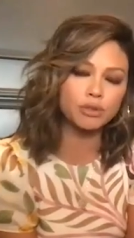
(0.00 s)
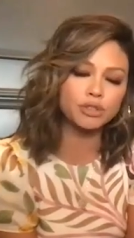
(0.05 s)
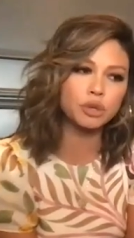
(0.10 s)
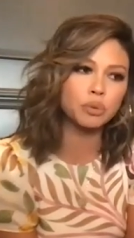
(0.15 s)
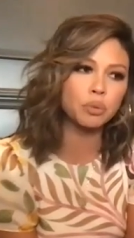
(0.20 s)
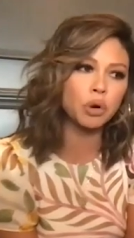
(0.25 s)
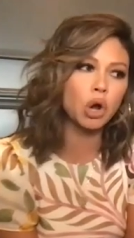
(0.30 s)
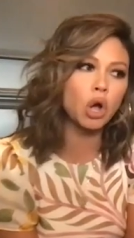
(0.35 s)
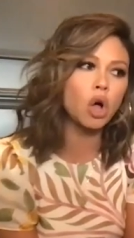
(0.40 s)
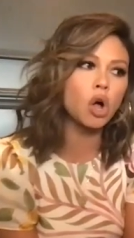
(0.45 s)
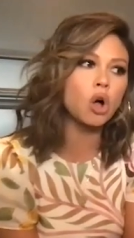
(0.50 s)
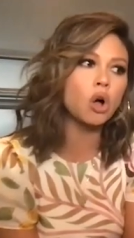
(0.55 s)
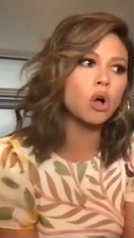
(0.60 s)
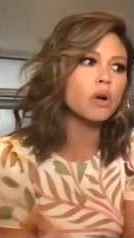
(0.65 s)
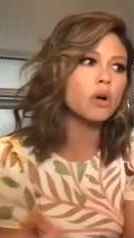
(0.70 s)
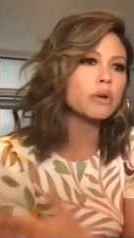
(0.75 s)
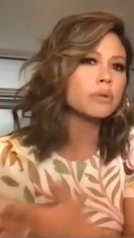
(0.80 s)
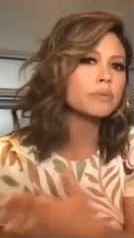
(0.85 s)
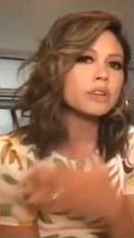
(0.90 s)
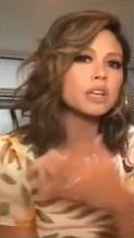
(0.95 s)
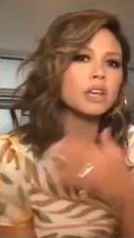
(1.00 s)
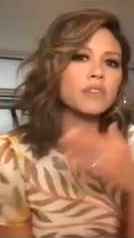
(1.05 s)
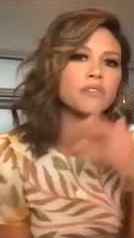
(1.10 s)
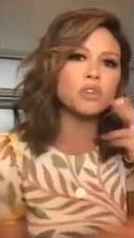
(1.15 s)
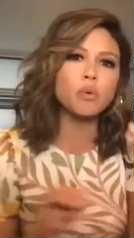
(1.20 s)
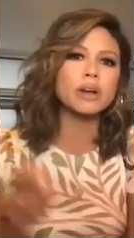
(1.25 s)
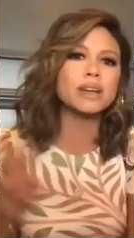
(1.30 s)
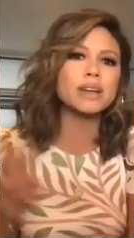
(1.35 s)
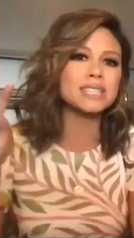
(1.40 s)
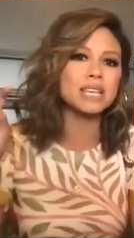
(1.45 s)
So we're all, if you
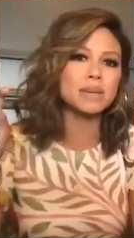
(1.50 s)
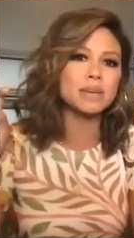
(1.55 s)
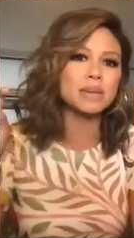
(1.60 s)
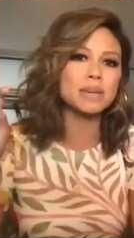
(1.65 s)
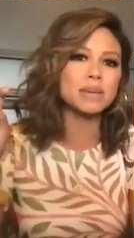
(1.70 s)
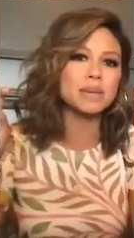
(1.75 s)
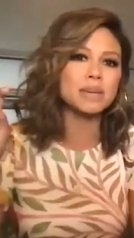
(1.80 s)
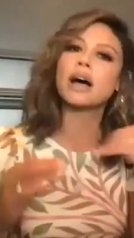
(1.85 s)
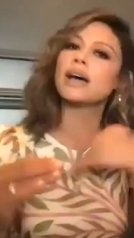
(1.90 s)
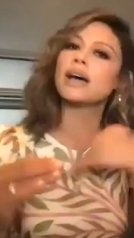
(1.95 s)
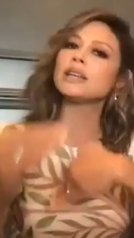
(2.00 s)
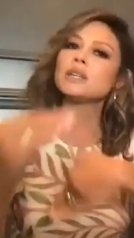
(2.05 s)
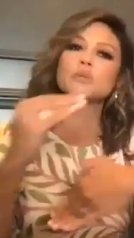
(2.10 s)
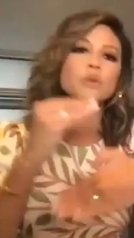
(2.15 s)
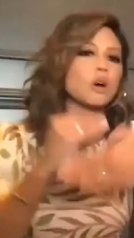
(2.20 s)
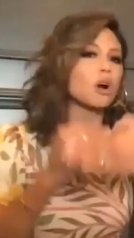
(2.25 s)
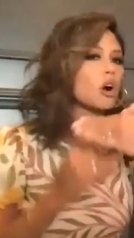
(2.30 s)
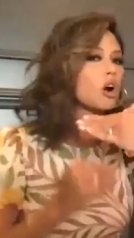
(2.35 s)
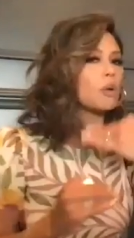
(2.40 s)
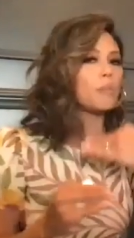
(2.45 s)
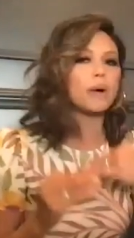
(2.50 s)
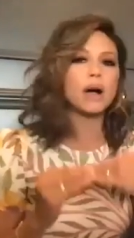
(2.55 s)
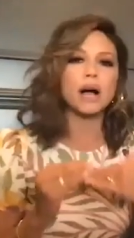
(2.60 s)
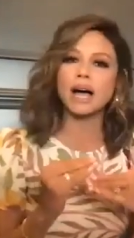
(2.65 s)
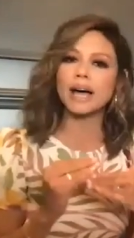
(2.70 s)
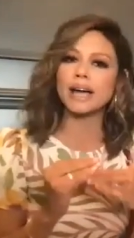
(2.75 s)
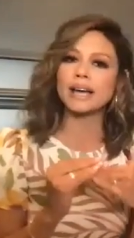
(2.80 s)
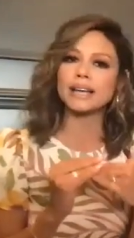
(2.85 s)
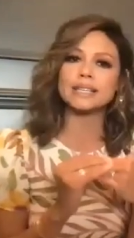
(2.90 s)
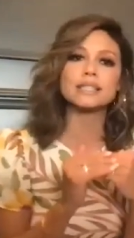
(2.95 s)
want to say behind, we're all
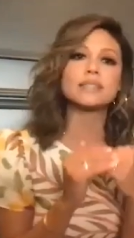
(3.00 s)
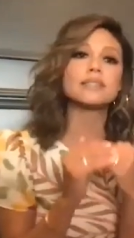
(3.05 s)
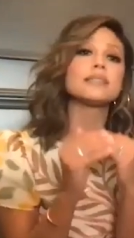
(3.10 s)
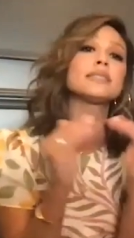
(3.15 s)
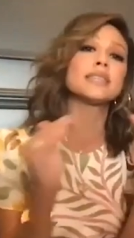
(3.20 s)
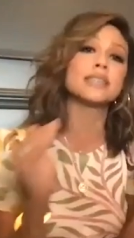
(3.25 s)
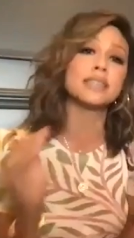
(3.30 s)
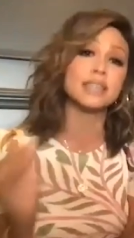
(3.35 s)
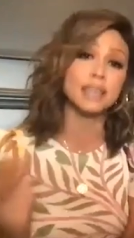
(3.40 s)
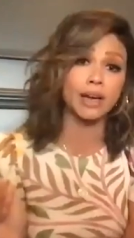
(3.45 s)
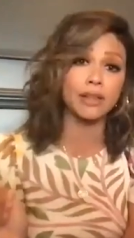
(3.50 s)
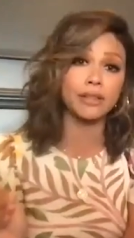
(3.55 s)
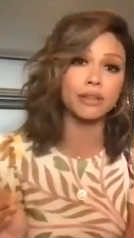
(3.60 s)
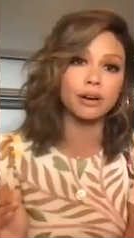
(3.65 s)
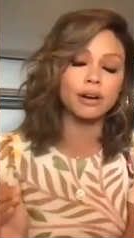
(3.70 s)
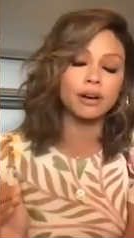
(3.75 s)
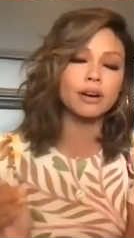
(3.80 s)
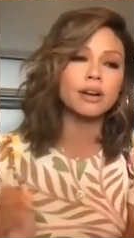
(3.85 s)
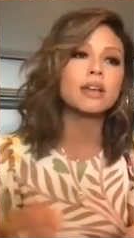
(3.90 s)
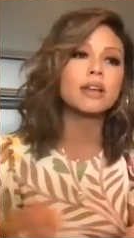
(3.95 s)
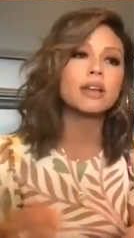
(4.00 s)
behind together.